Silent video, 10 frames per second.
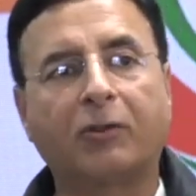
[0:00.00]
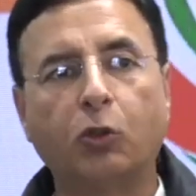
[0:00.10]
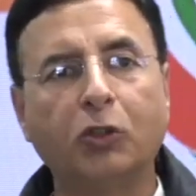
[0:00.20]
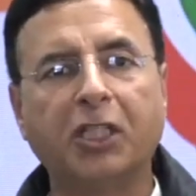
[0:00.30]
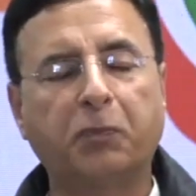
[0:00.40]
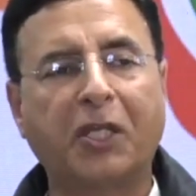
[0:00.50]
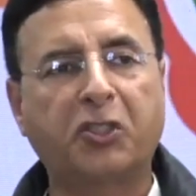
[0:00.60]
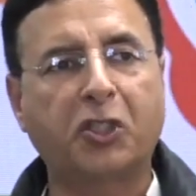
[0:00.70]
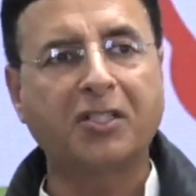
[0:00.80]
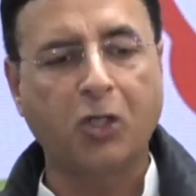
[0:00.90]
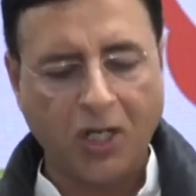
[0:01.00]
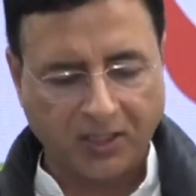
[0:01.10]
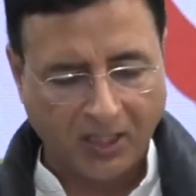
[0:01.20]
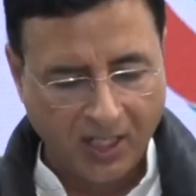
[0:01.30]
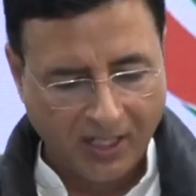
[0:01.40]
Do these pictures
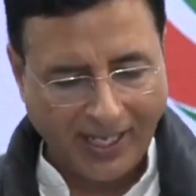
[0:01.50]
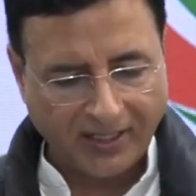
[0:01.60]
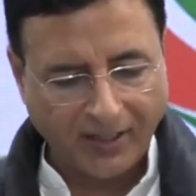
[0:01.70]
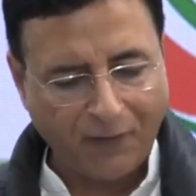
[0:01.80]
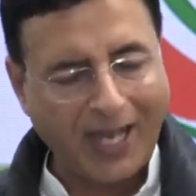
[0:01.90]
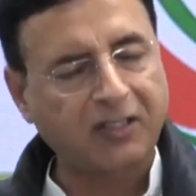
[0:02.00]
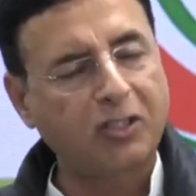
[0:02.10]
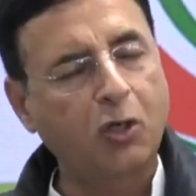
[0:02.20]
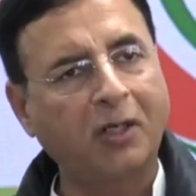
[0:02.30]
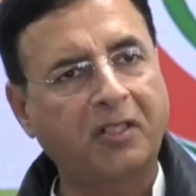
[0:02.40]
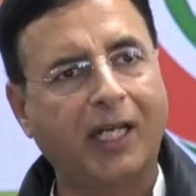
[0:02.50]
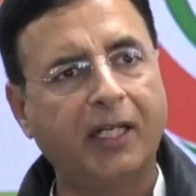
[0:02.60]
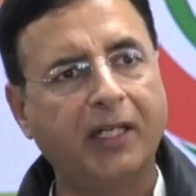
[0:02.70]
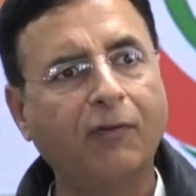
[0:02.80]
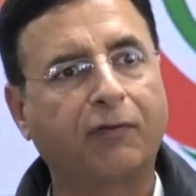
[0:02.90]
not and the facts not tell
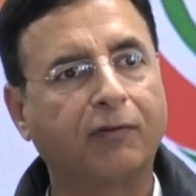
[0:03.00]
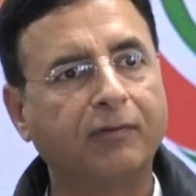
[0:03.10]
enough?